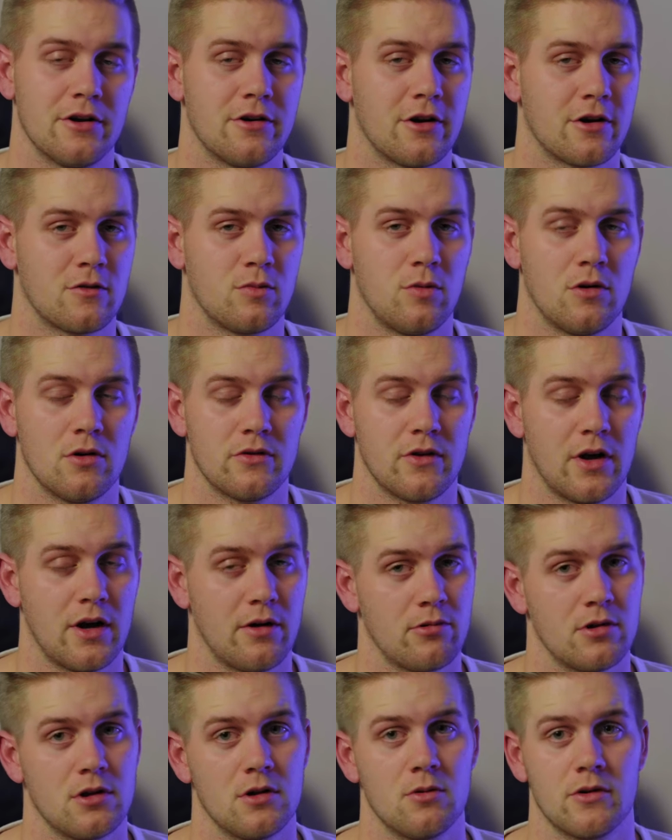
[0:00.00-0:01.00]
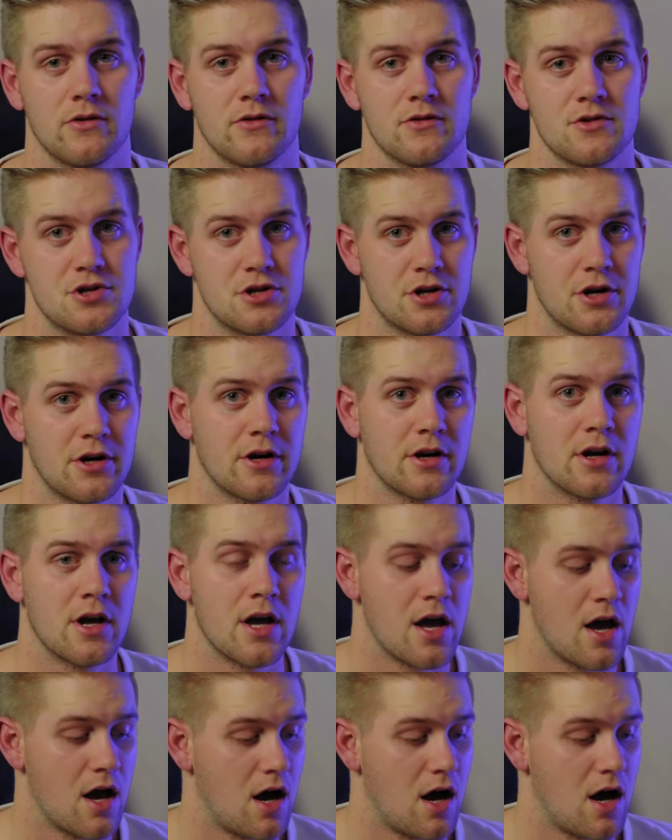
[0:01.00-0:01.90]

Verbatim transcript: underexposed? I really wasn't sure.